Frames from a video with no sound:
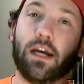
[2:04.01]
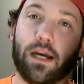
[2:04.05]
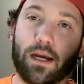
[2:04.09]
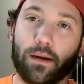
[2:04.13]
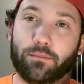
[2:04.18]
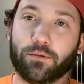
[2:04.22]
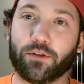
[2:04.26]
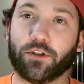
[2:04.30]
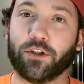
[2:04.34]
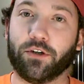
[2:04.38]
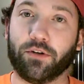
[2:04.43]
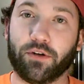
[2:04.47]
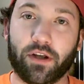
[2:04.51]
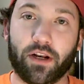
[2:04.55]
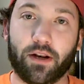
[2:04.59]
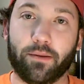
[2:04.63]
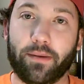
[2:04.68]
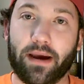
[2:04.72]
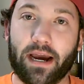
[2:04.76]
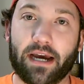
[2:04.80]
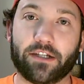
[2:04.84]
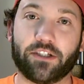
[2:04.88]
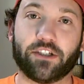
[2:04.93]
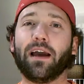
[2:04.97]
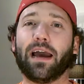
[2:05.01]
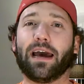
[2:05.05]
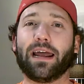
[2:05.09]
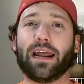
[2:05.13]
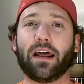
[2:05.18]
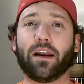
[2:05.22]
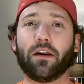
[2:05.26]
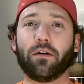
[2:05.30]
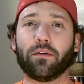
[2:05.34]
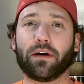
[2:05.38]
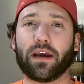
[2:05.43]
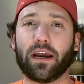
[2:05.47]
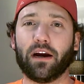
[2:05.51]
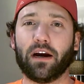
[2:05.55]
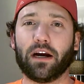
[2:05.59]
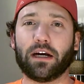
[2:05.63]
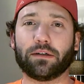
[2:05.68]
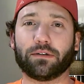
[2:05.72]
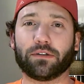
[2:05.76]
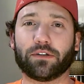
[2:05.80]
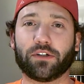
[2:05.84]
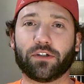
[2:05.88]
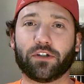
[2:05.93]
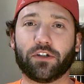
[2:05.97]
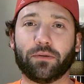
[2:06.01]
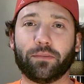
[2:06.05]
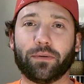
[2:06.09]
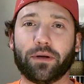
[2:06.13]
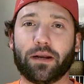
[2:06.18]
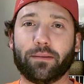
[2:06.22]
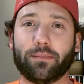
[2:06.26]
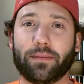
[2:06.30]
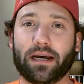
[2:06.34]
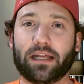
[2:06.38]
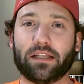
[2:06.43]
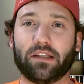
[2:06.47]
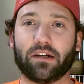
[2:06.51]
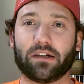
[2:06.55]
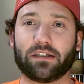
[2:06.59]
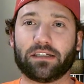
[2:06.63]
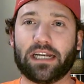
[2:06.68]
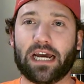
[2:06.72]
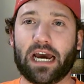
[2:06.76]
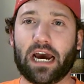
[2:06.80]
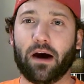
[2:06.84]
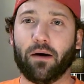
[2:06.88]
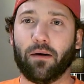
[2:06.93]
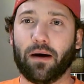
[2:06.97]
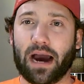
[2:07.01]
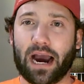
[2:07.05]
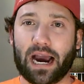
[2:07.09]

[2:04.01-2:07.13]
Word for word: I'm sure you can imagine. And I don't care how stupid it might look now.